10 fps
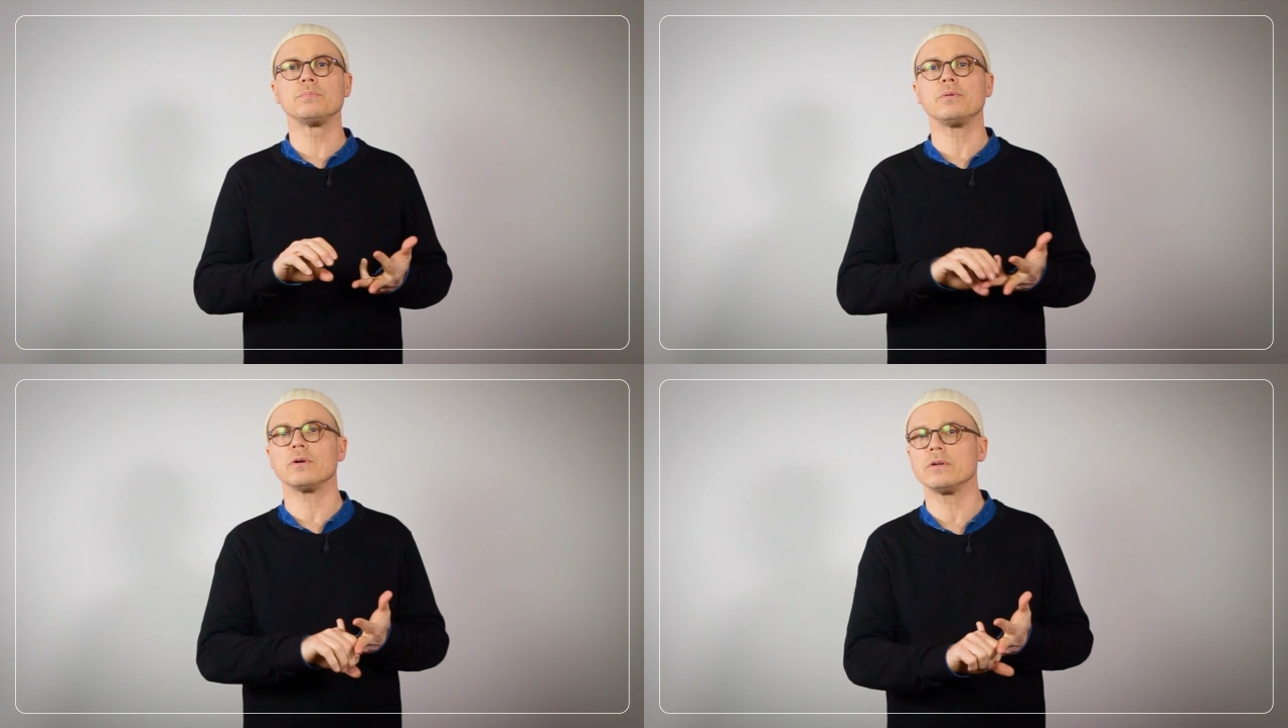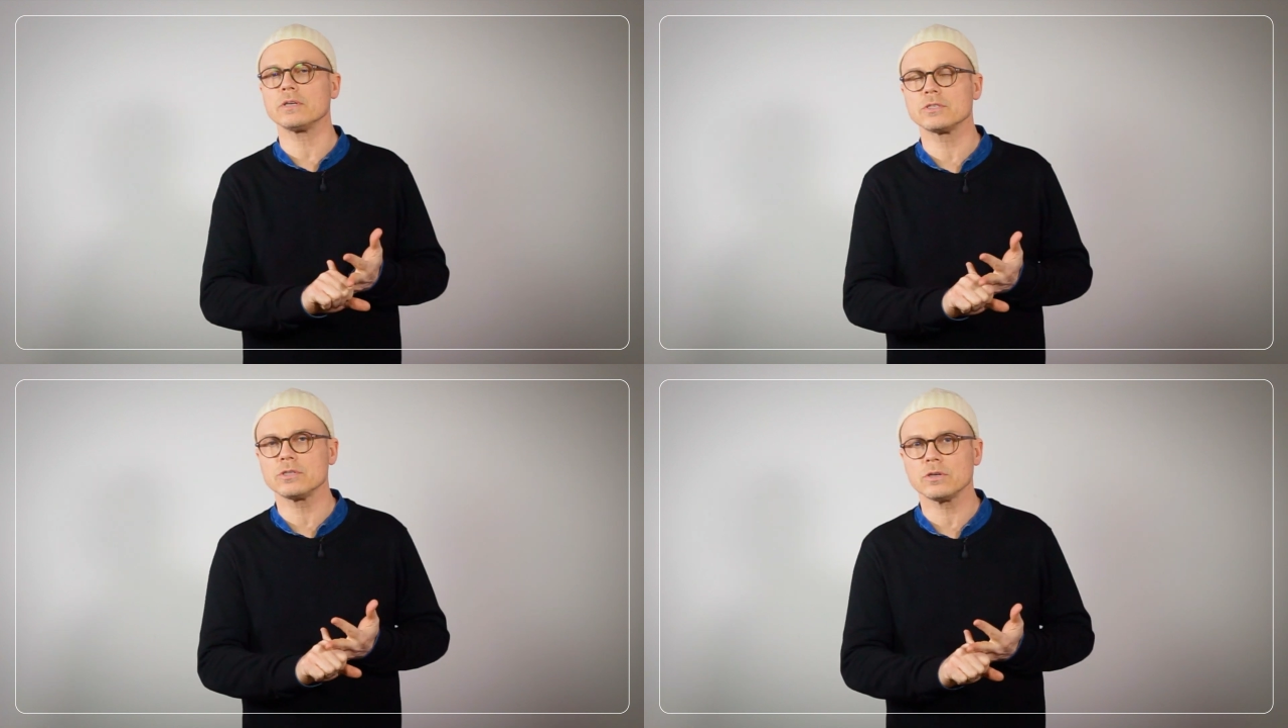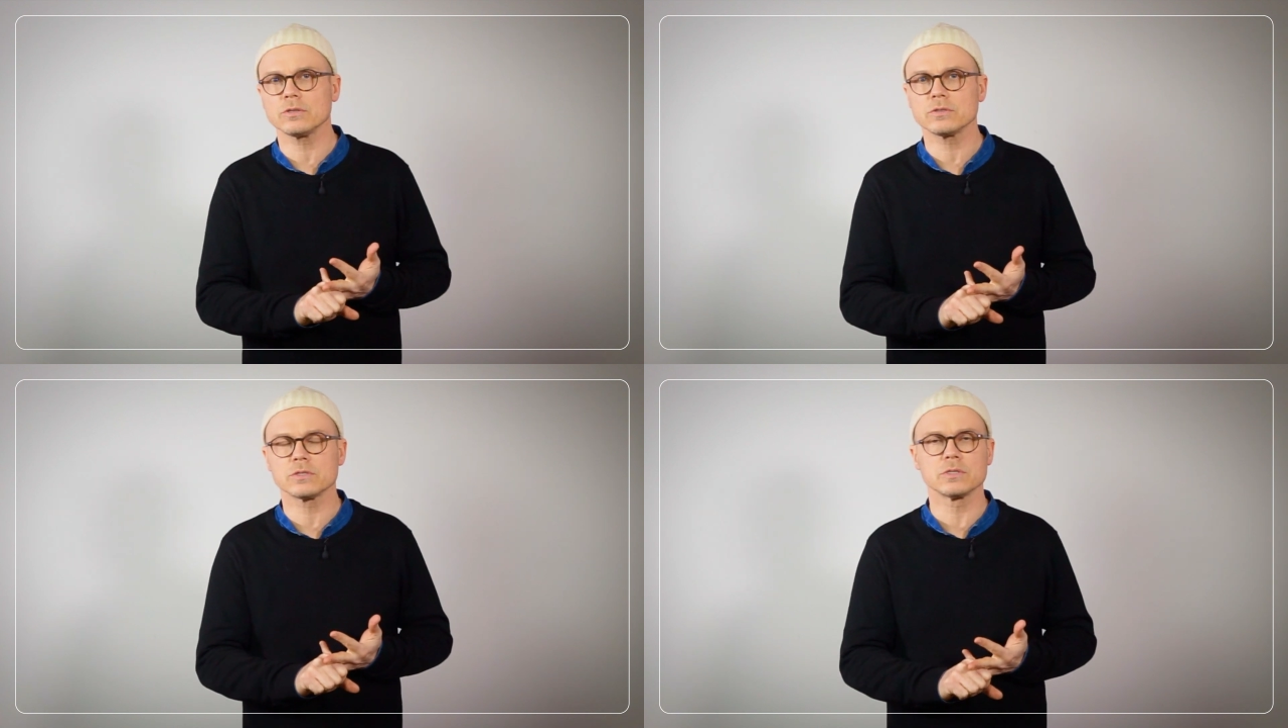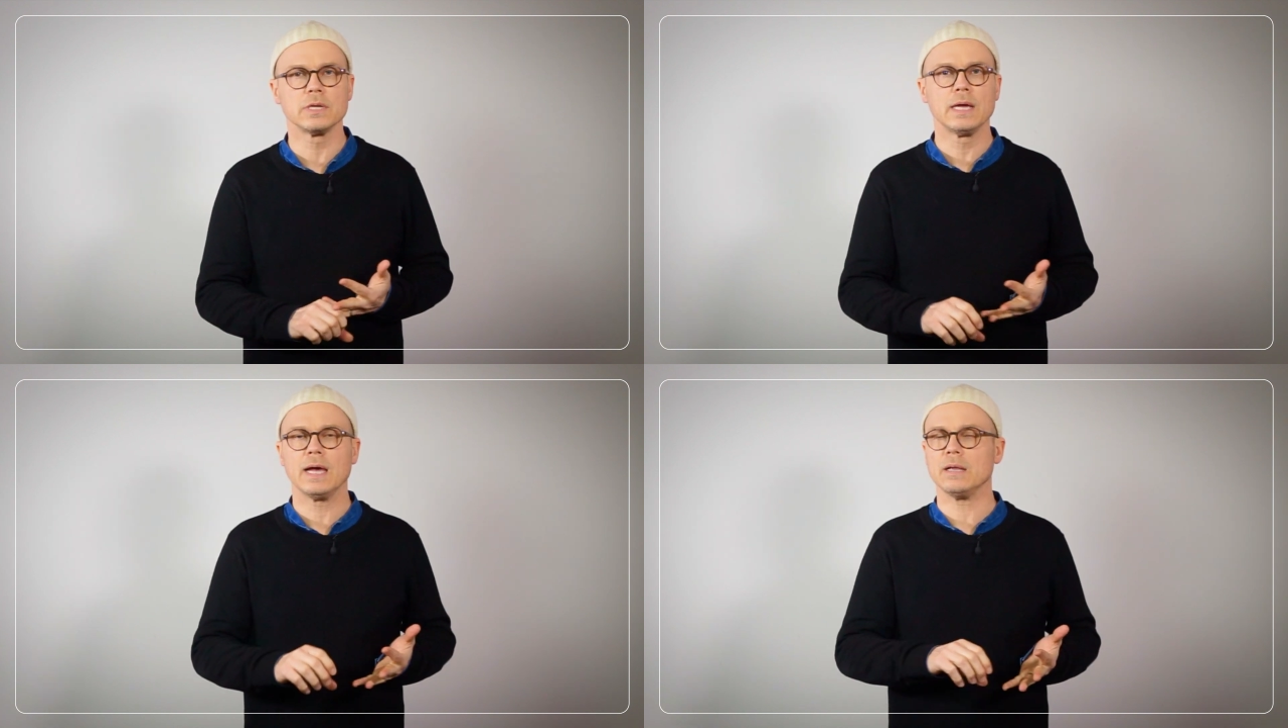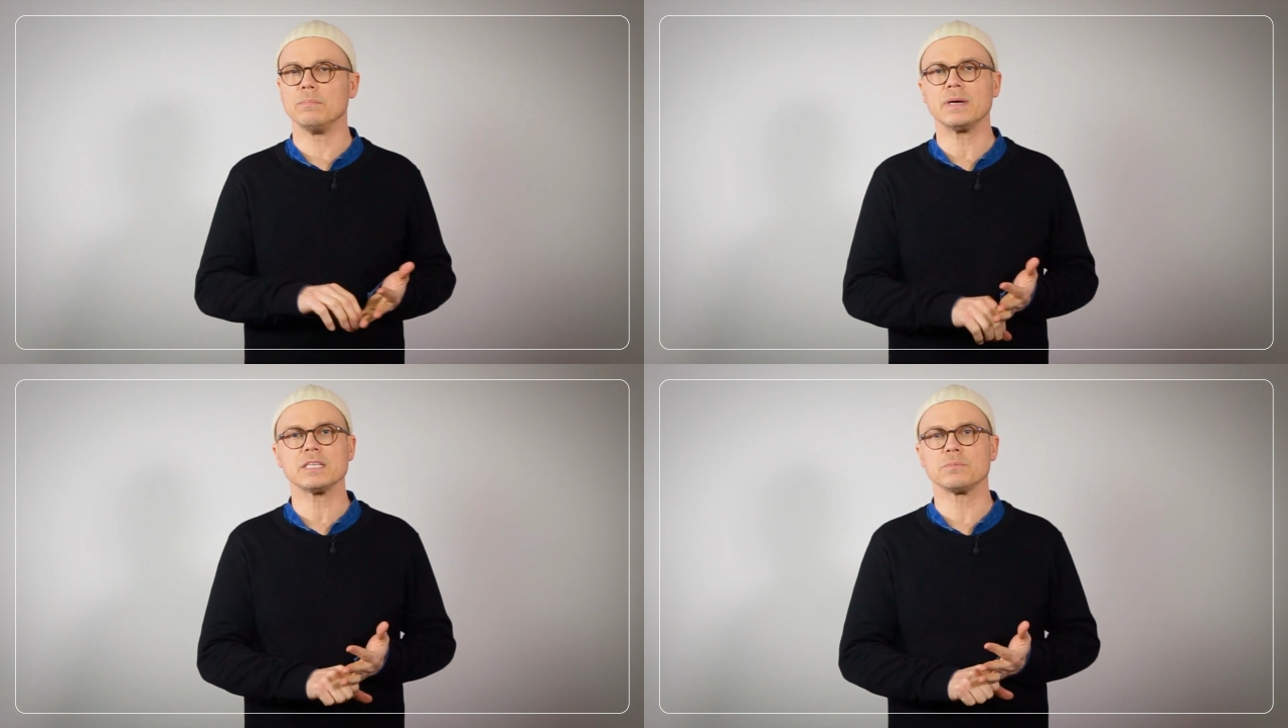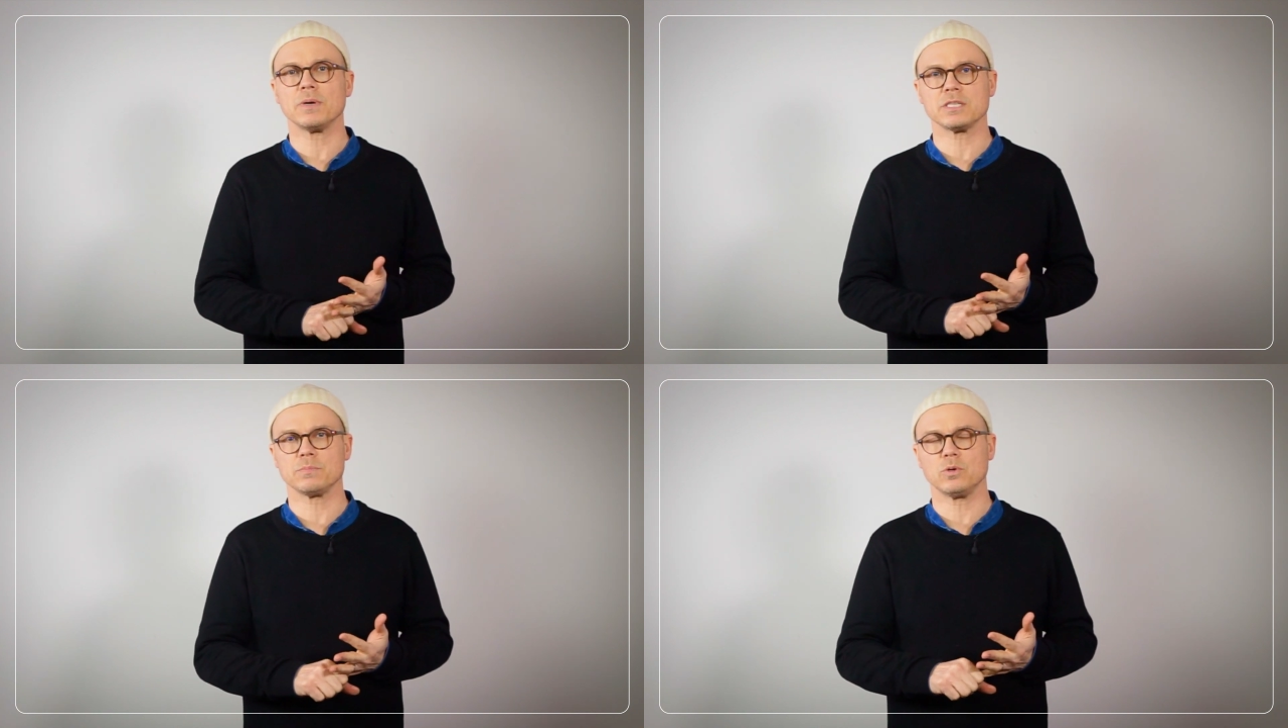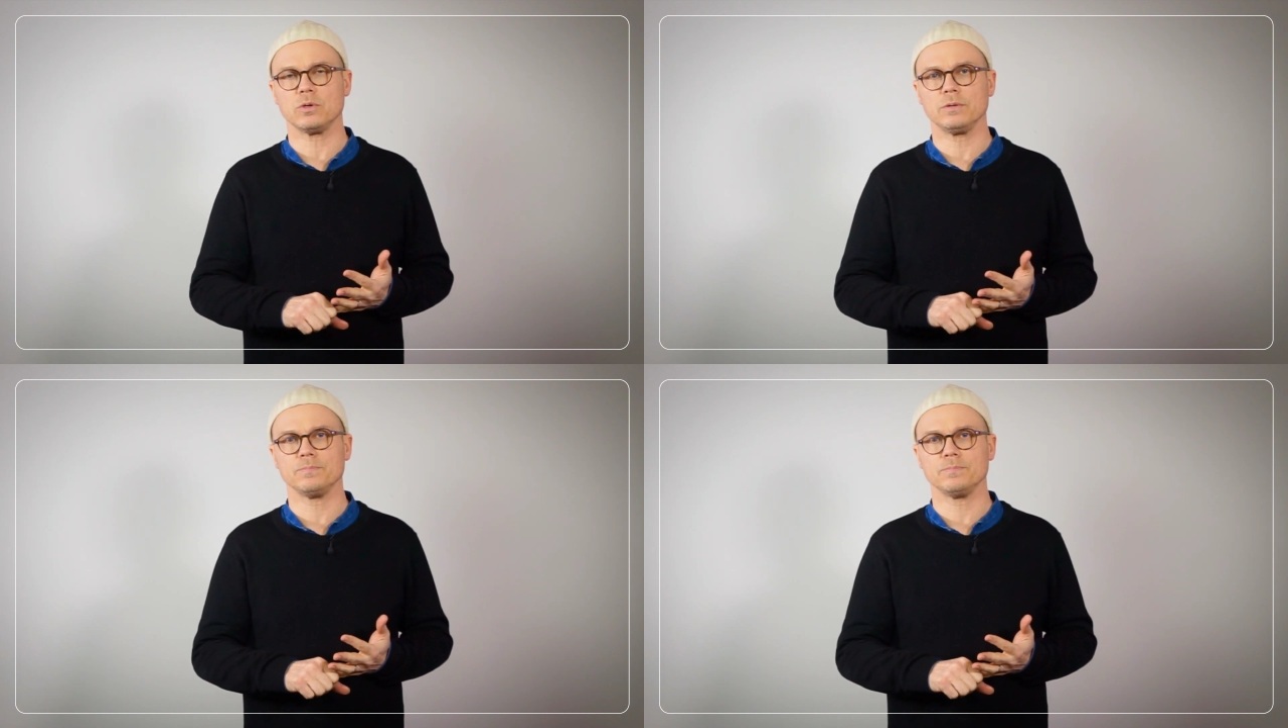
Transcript: product shots, and much, much more.